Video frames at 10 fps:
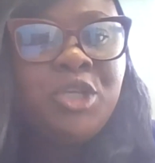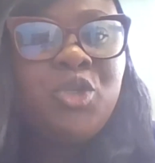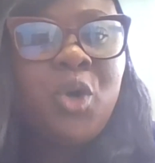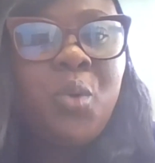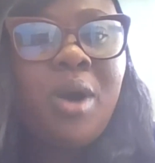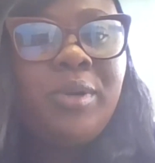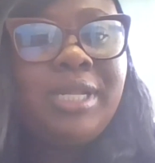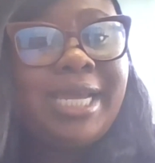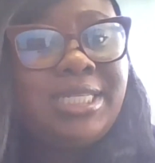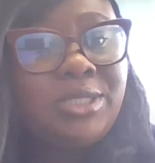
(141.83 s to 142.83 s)
So what we'd
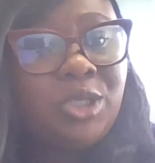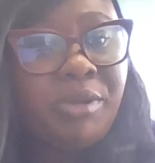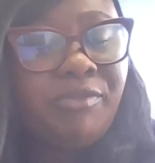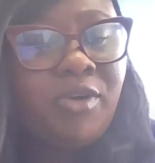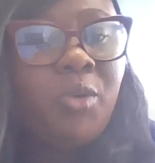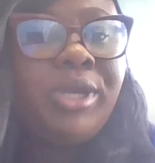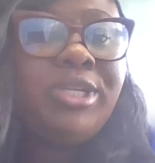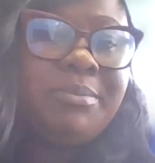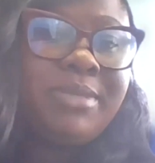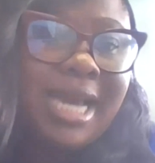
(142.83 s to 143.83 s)
like to do before we
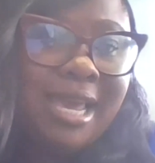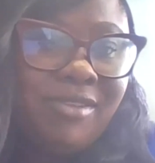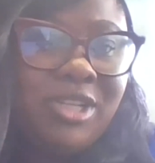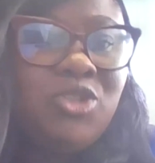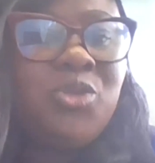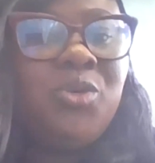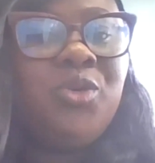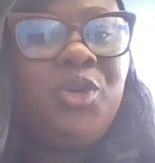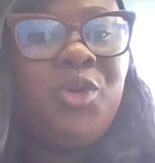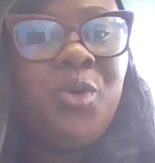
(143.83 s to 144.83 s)
deep dive
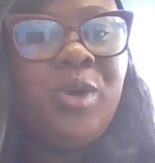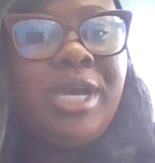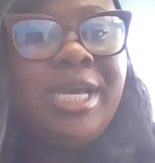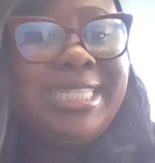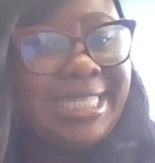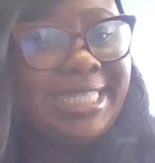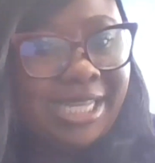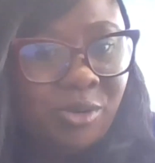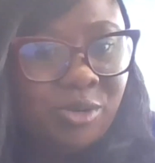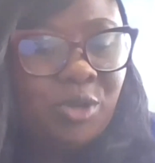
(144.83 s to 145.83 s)
into,
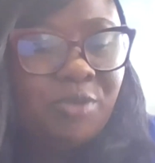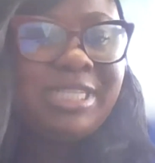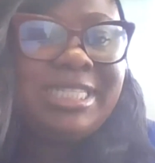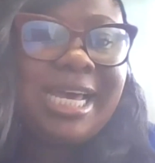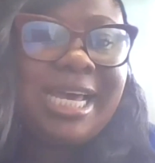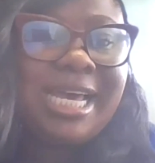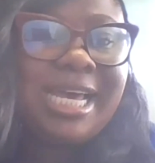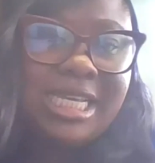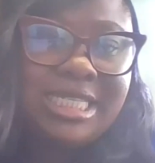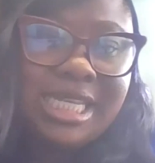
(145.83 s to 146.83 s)
details of the tax
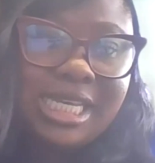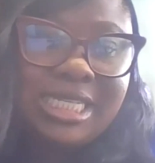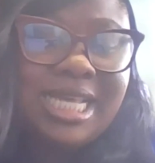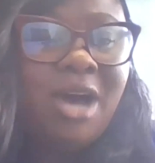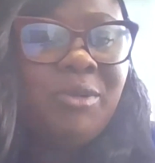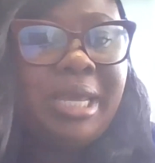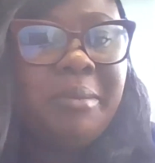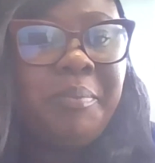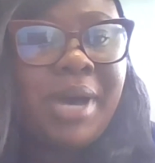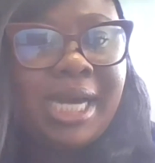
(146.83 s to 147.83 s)
cases, how they
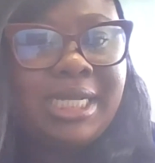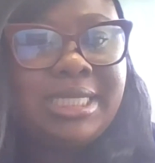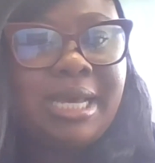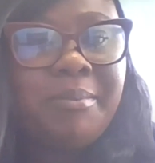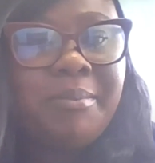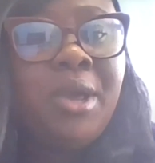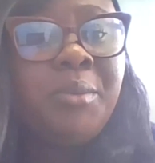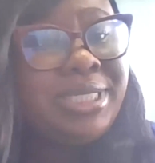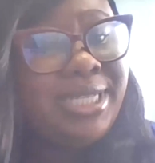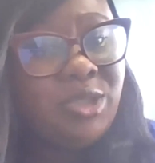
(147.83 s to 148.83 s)
impact
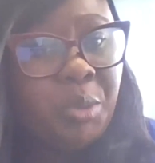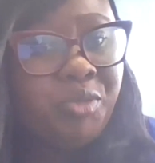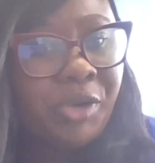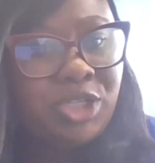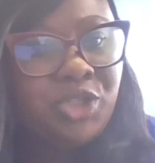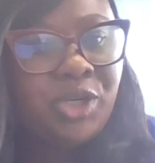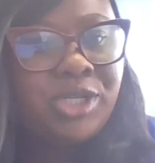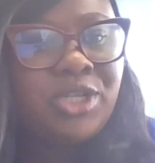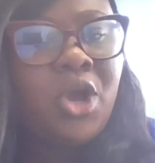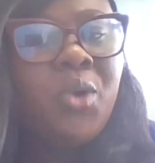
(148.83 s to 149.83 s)
business
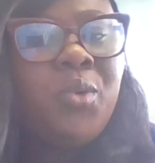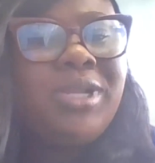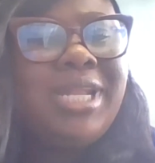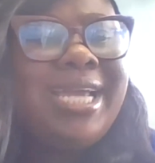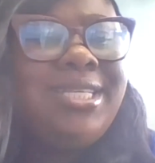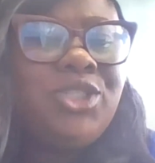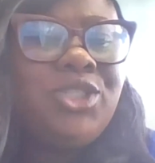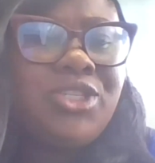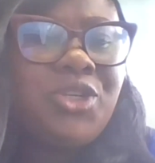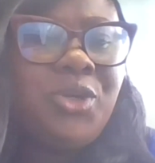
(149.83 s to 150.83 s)
operations, we would like to
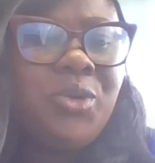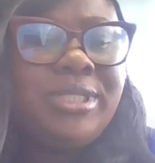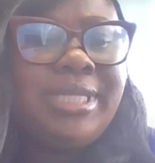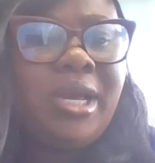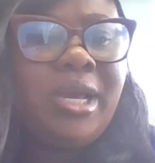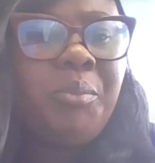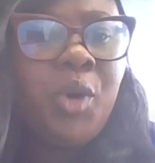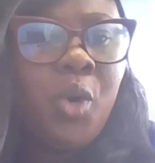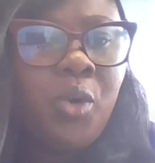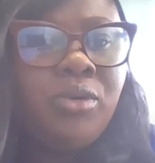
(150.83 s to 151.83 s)
just, take a
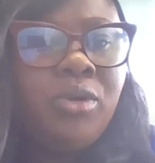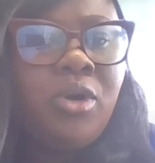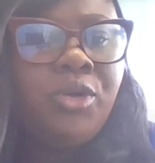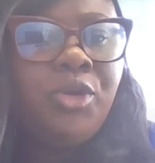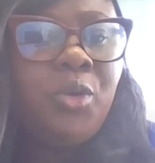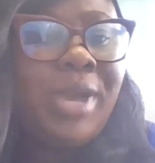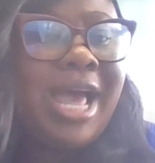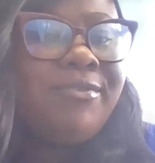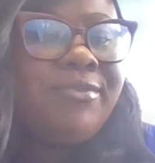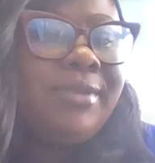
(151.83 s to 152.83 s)
poll. We
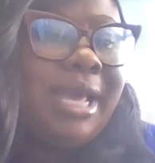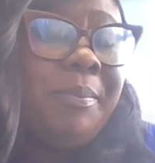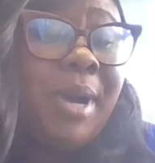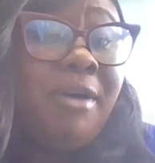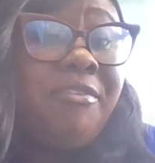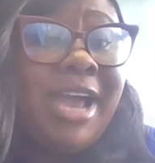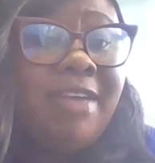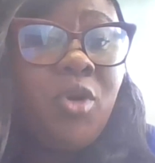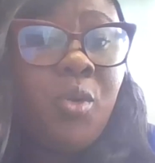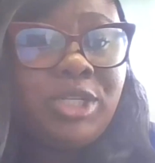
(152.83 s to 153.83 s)
have about
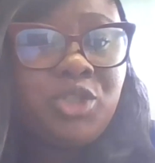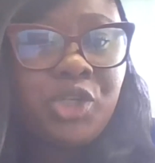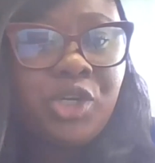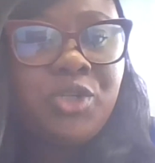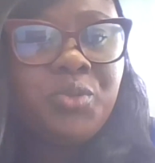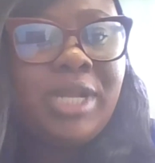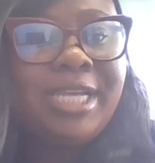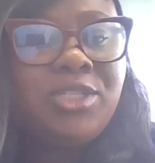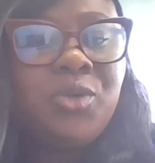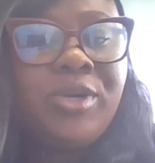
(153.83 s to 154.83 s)
5 questions. We'd
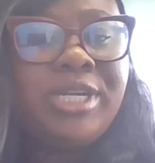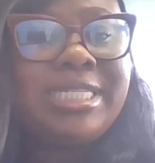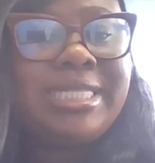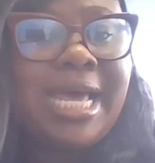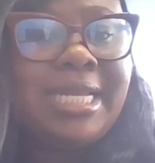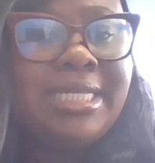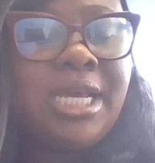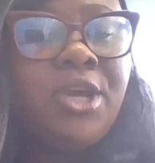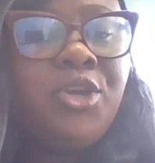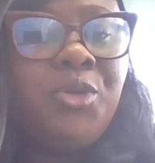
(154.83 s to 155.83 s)
like to understand,
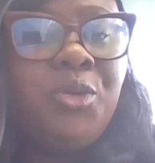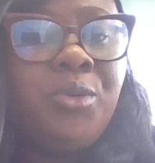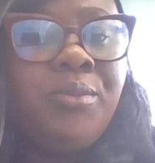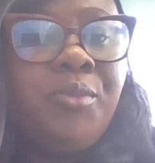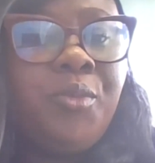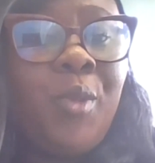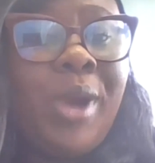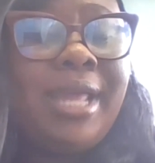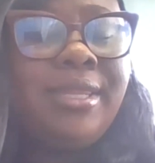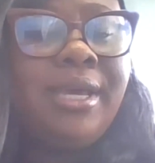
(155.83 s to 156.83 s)

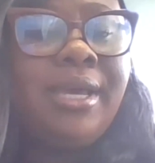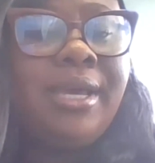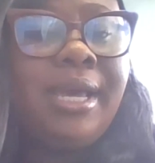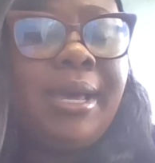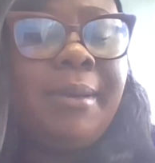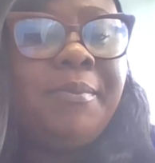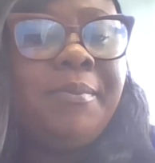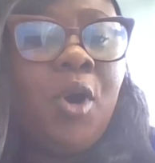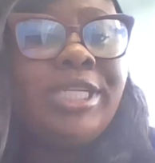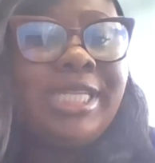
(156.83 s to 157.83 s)
where the
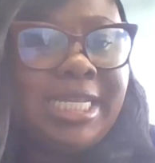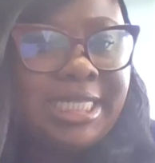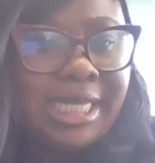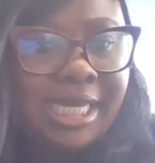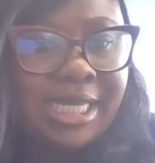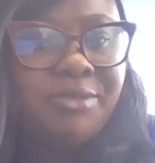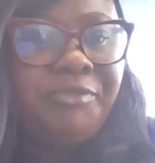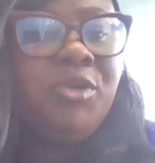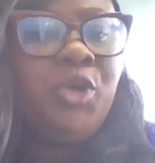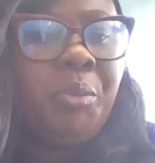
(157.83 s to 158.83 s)
audience is,
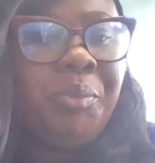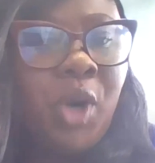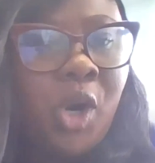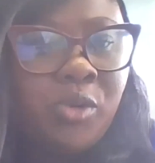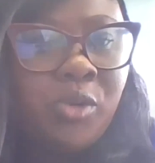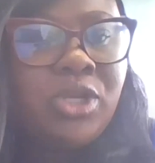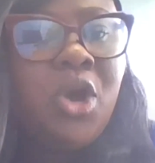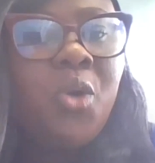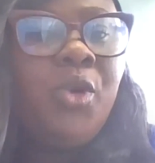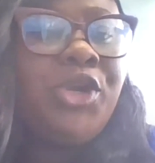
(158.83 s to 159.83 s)
fill your polls,
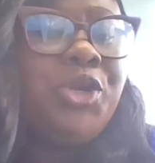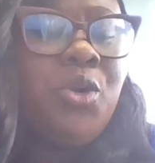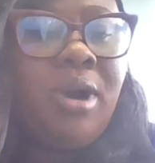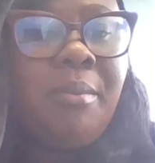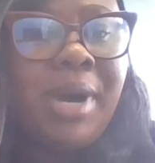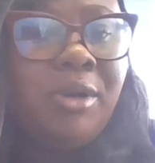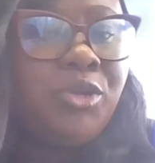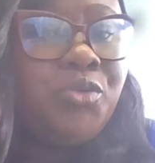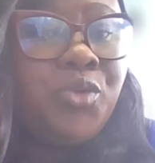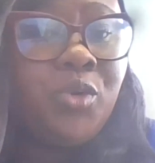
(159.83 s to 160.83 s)
what you know
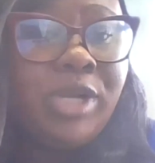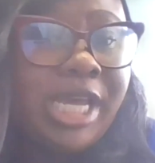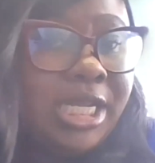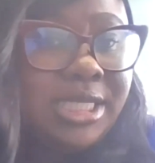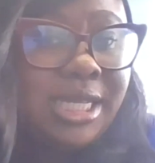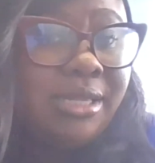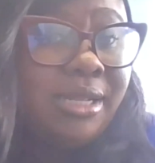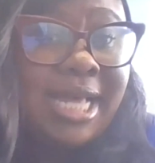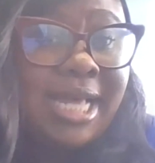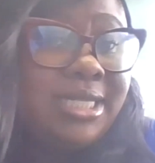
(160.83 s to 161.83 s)
about the rulings in
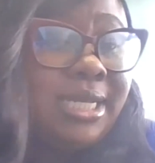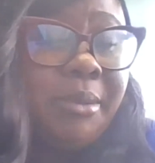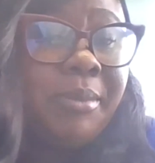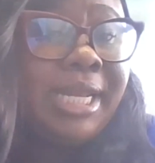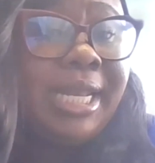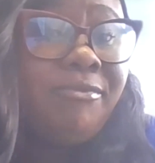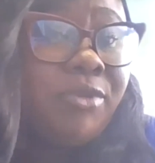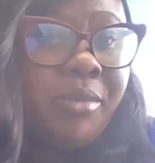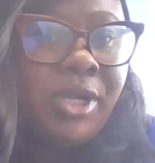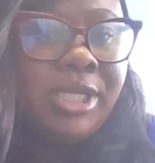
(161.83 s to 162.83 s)
the last
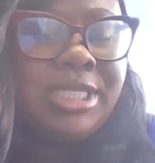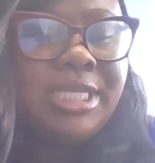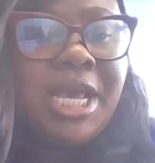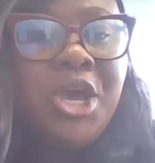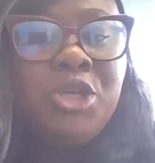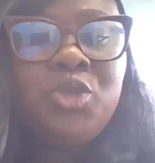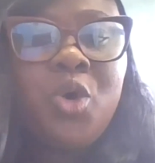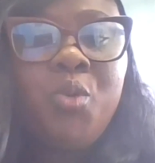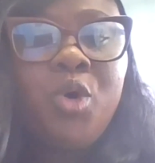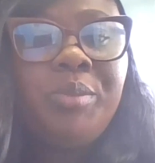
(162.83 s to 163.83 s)
11 months.
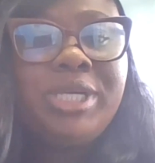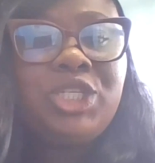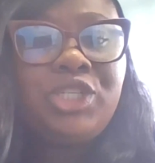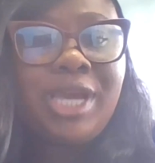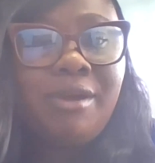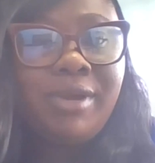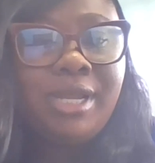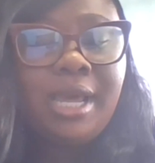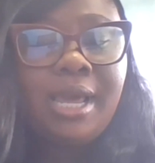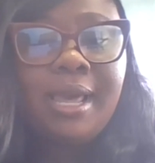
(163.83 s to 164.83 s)
So we'll be
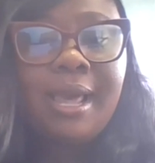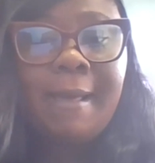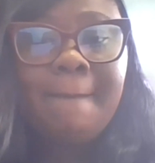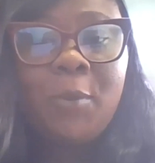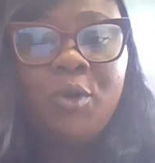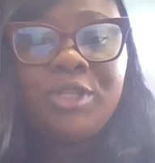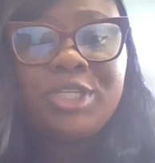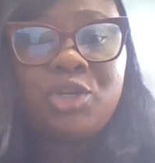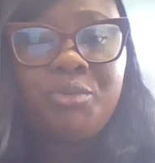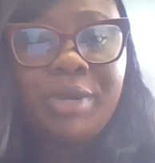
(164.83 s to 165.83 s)
sharing on the
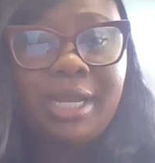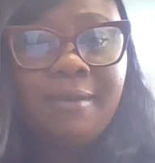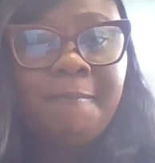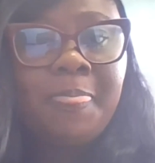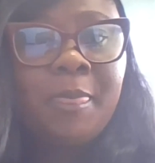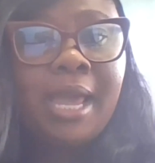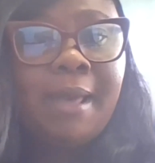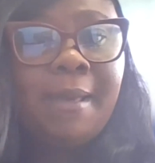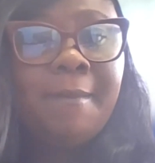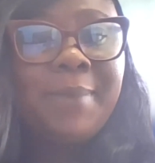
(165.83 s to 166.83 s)
screen
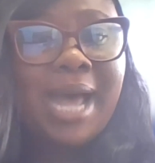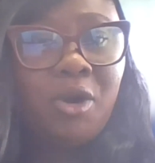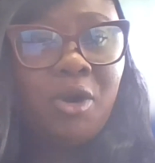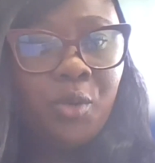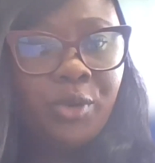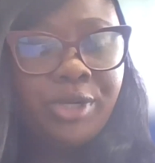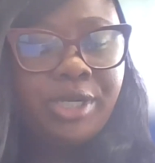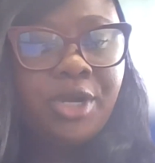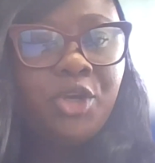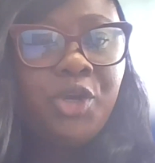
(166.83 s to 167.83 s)
a barcode.
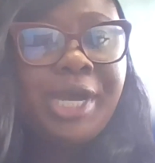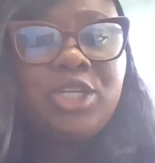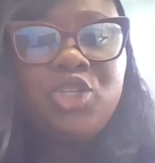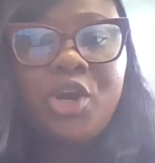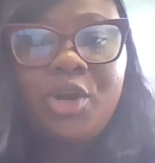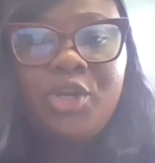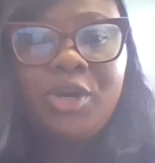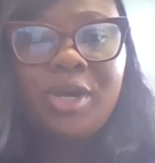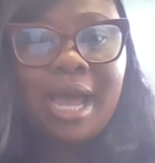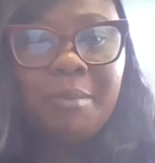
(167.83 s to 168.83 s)
You can turn on
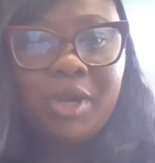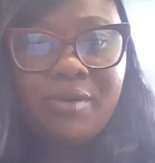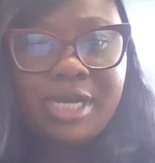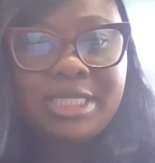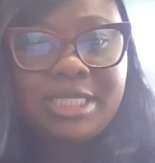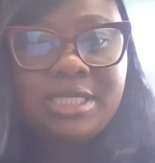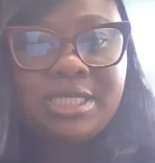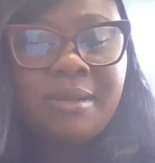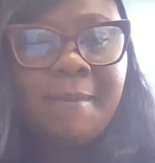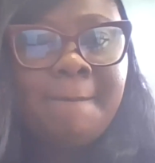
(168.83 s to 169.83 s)
your cameras
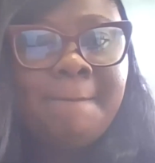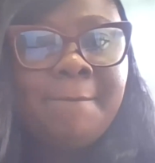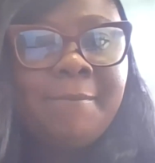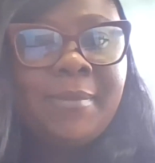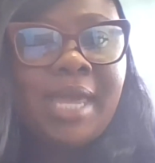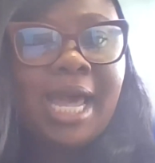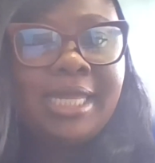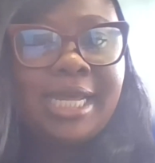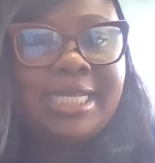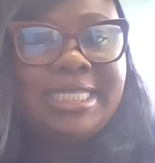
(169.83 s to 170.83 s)

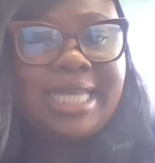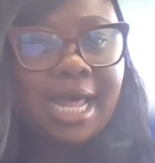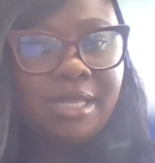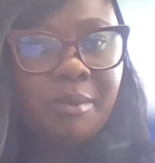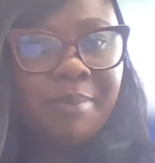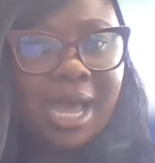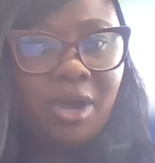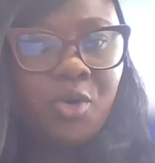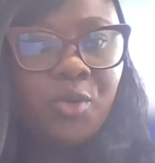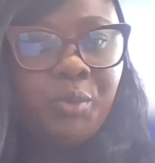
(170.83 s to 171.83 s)
and then scan the
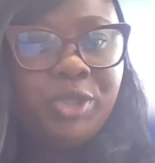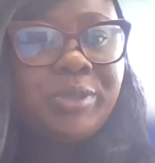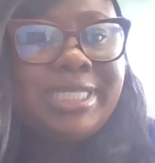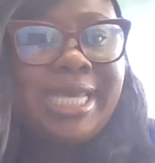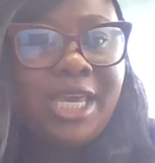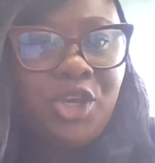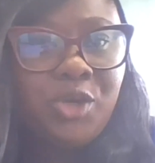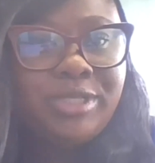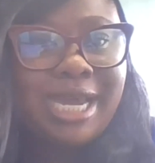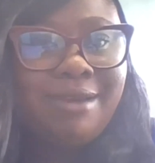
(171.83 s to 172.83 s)
barcode, which will take
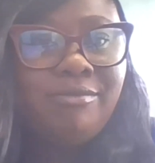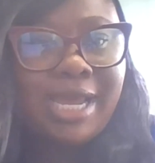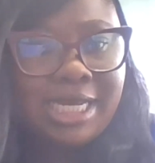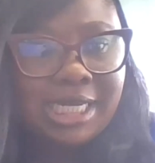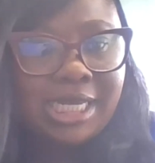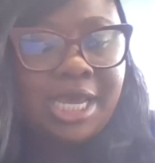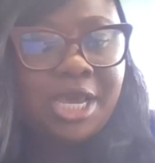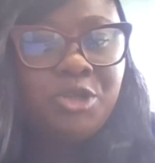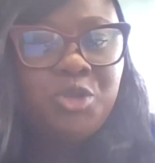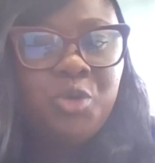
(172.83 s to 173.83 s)
you directly
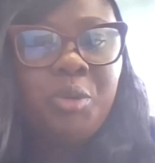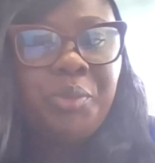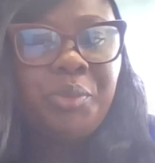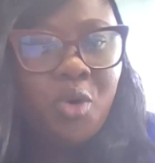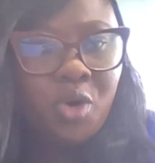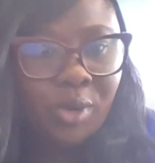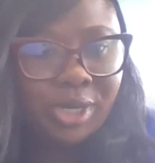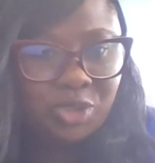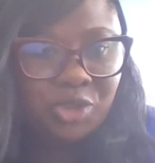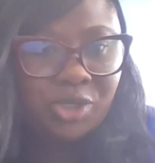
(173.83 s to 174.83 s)
to the poll
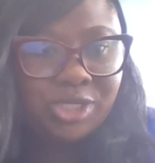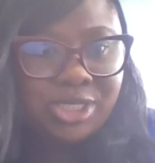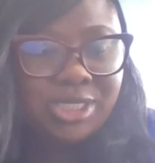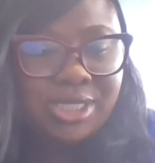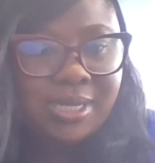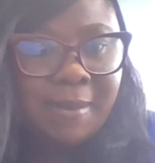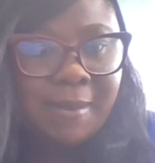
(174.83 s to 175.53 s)
questions.